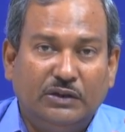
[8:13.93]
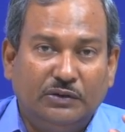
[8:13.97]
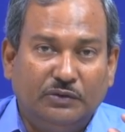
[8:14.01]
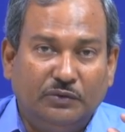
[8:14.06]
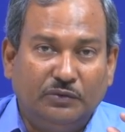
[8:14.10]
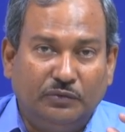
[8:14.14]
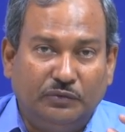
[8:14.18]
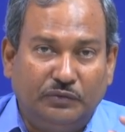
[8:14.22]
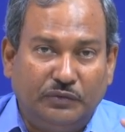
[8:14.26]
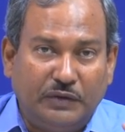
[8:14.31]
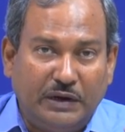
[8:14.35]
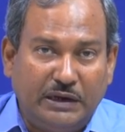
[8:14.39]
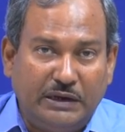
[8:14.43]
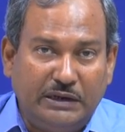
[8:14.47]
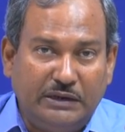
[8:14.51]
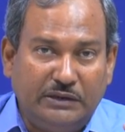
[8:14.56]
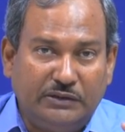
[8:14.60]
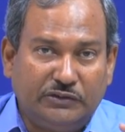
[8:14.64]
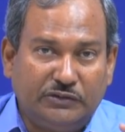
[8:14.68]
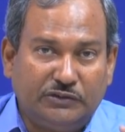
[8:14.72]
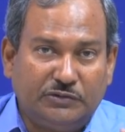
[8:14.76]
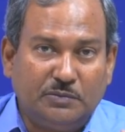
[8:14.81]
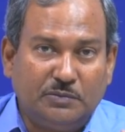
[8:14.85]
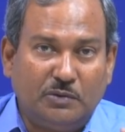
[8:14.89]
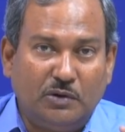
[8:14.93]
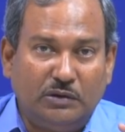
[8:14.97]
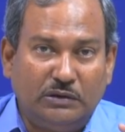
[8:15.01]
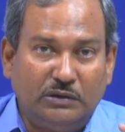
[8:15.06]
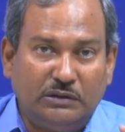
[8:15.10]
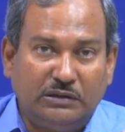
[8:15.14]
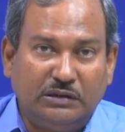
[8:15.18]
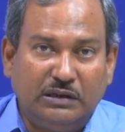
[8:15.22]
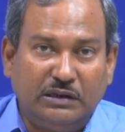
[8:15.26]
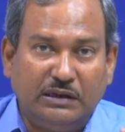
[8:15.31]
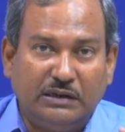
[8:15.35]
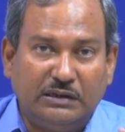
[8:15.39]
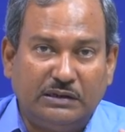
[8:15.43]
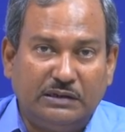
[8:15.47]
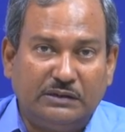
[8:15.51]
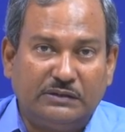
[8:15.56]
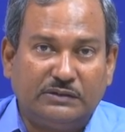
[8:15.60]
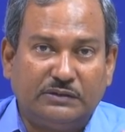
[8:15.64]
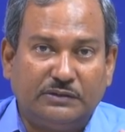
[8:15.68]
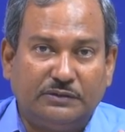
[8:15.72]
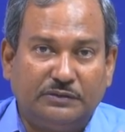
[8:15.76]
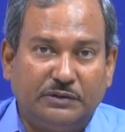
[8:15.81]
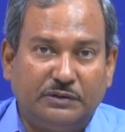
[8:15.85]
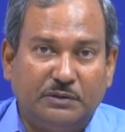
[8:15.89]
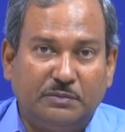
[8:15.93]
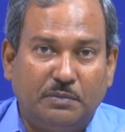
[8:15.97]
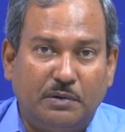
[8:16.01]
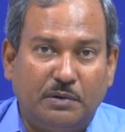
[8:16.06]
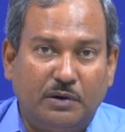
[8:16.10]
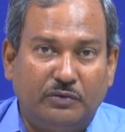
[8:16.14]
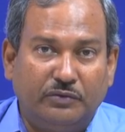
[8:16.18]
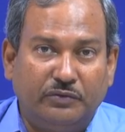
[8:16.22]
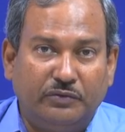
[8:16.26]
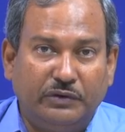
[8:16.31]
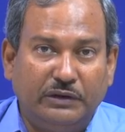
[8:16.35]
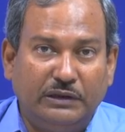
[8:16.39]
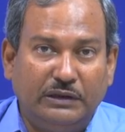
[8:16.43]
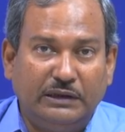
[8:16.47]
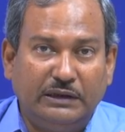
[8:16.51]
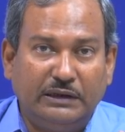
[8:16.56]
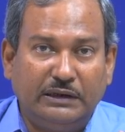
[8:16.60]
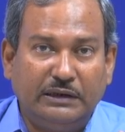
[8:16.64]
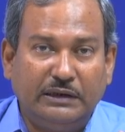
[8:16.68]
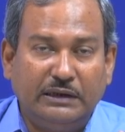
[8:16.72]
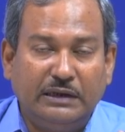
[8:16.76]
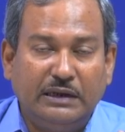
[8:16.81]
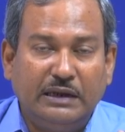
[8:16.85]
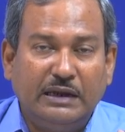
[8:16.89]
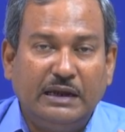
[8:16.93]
very small thickness of the boundary layer